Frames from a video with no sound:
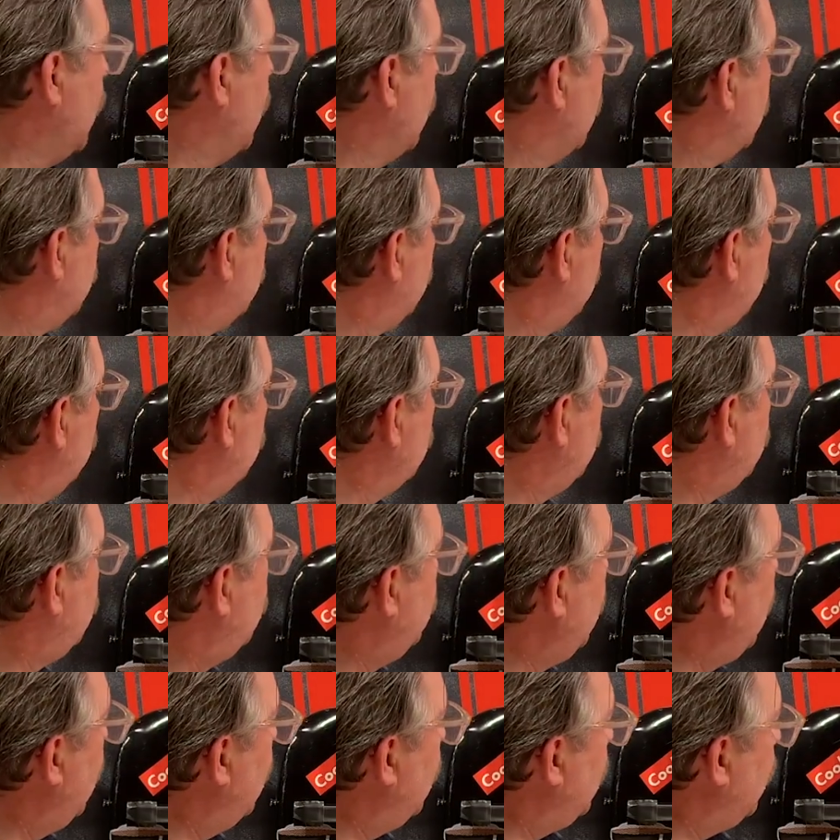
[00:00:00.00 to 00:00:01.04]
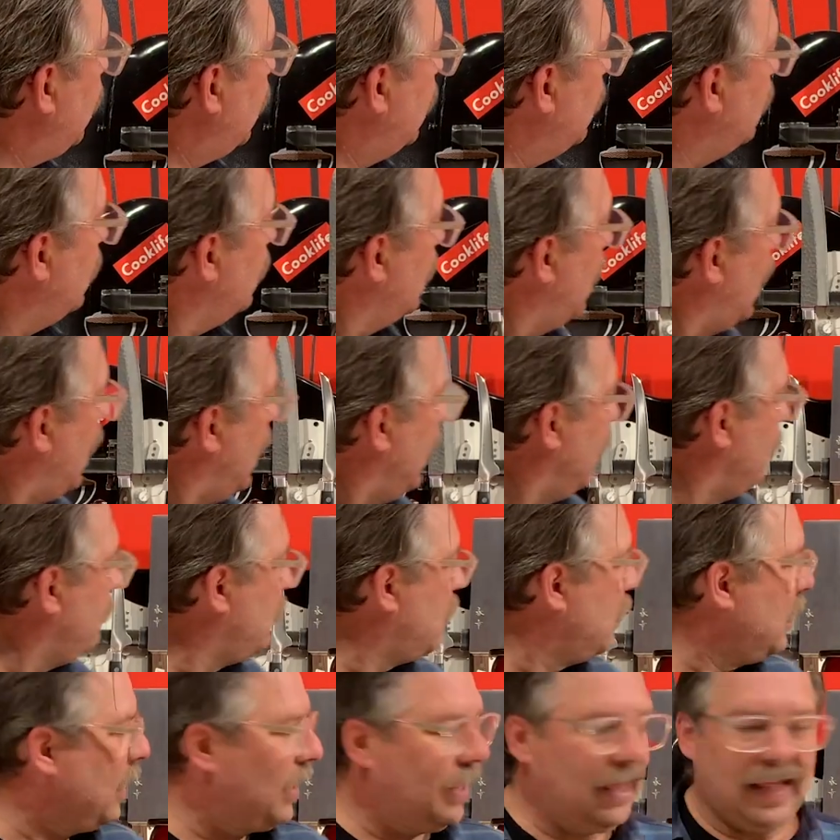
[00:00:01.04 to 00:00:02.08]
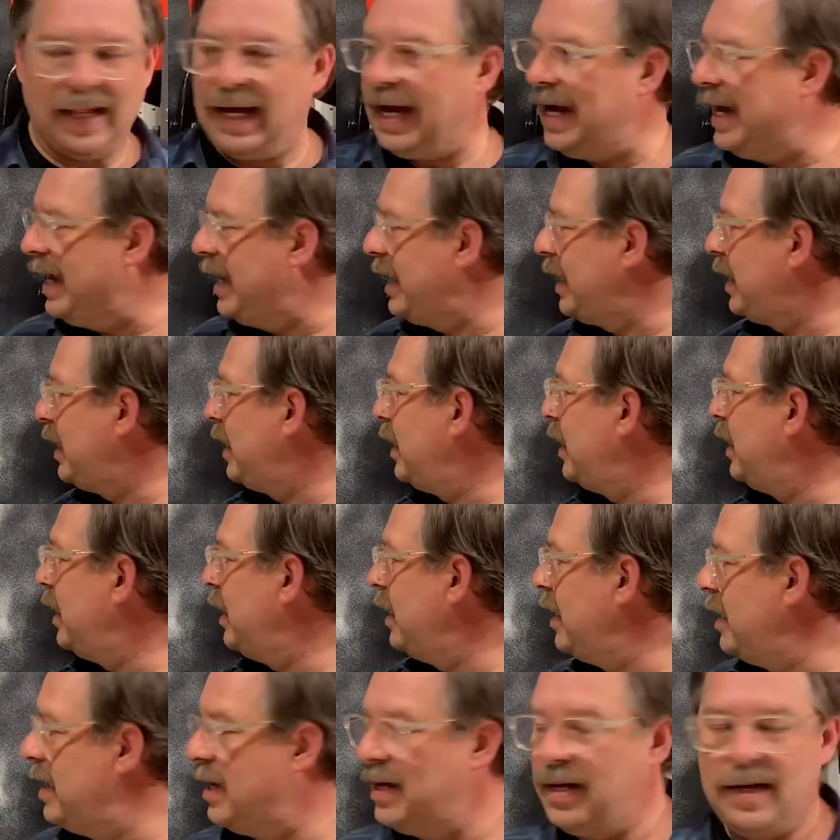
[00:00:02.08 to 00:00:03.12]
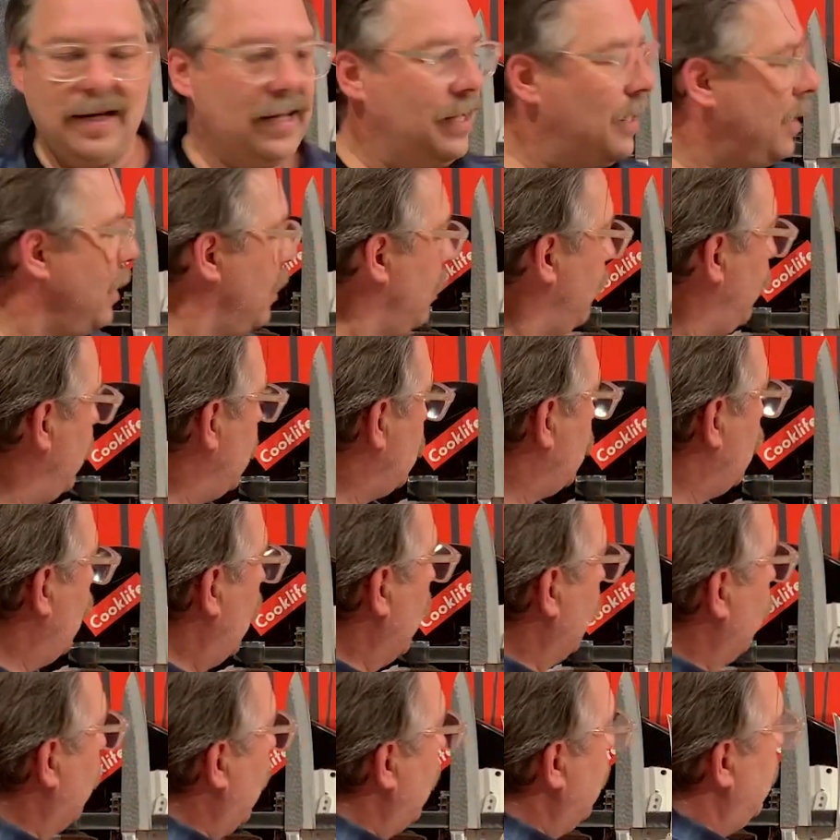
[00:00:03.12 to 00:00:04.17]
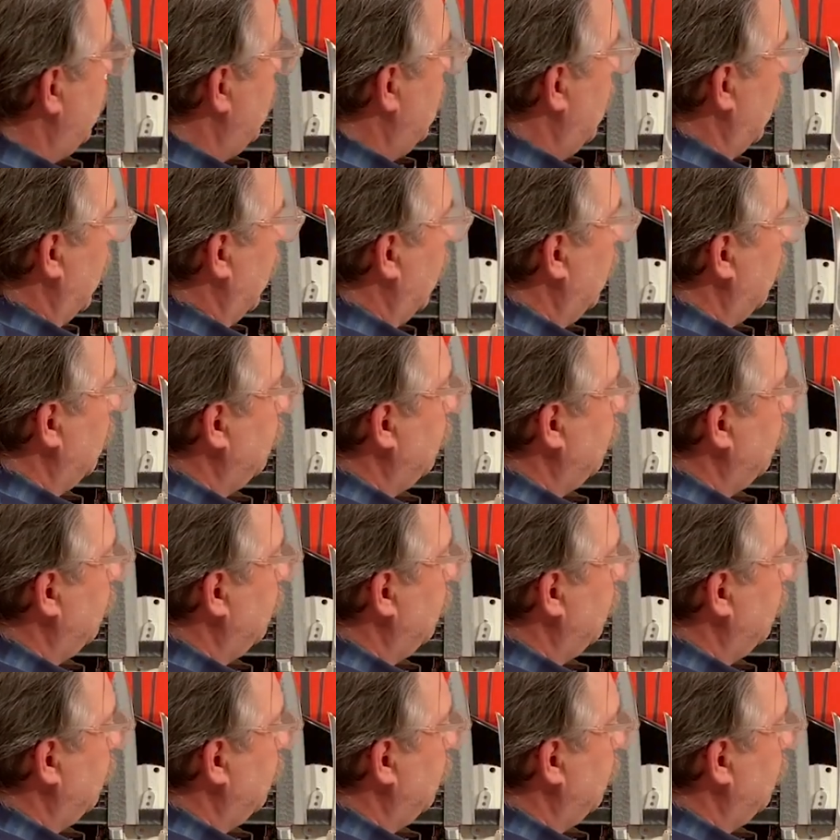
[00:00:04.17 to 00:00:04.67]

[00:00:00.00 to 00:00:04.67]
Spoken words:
So you'll see it in knives like this one right here.